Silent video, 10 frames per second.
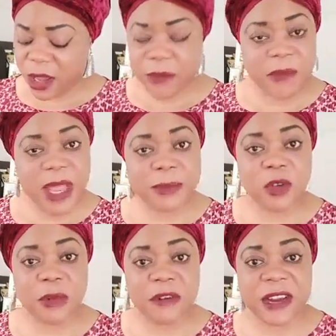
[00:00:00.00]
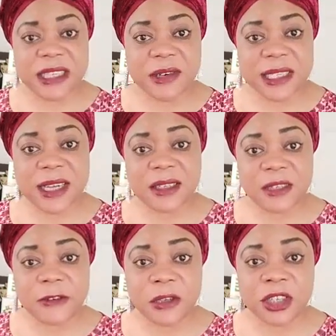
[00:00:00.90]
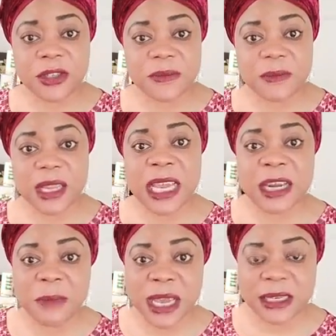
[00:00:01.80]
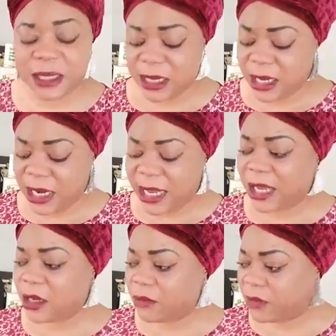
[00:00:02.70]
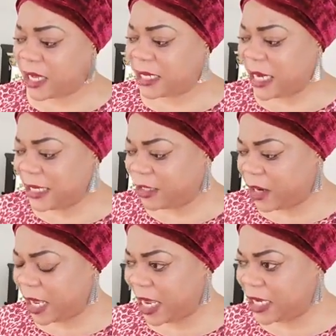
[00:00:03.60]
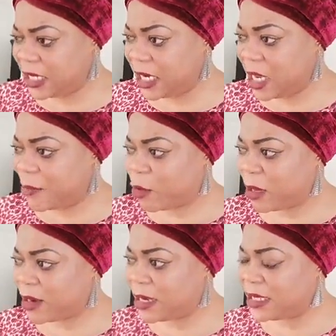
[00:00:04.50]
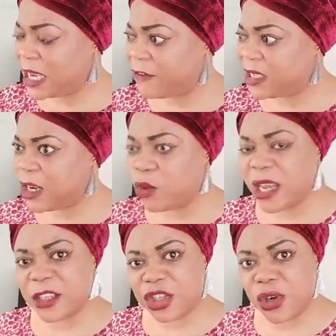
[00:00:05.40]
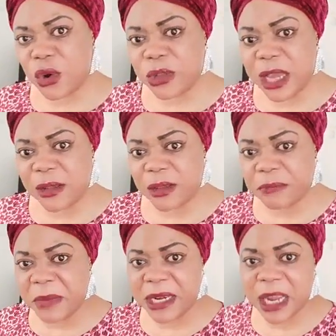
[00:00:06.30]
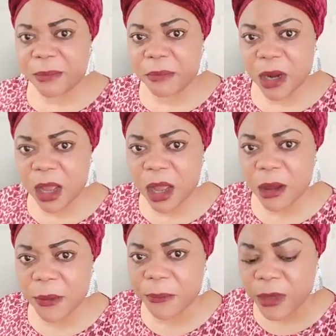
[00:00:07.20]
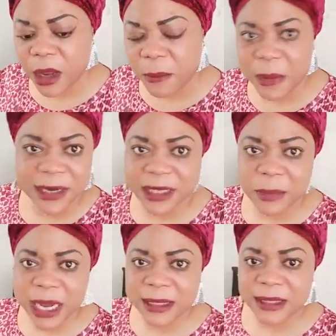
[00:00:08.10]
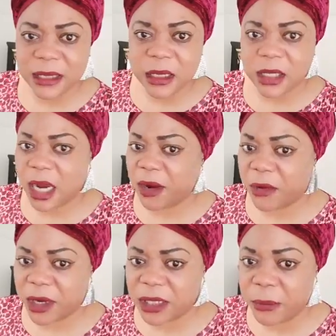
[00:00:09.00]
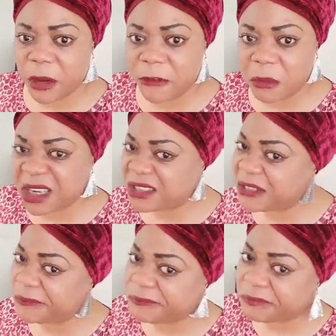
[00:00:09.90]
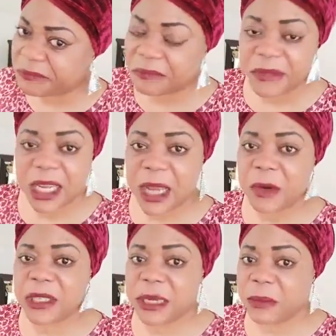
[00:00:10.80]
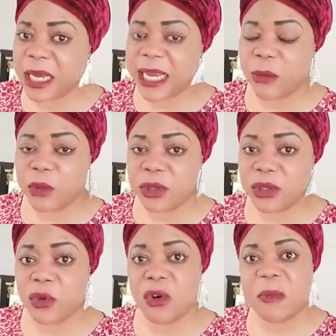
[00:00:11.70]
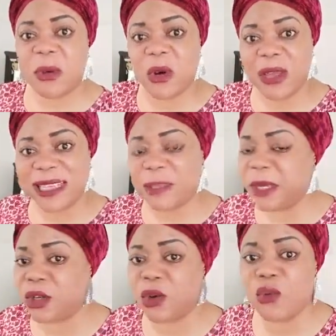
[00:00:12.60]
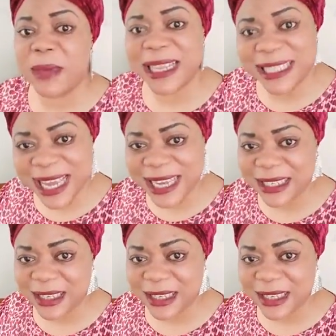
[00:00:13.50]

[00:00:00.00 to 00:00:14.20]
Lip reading: Helps to prevent erectile dysfunction in men. Like said, drinking pomegranate every day will ensure that men can maximize their erectile performance. I'm not a man, I wouldn't know, but it's been documented.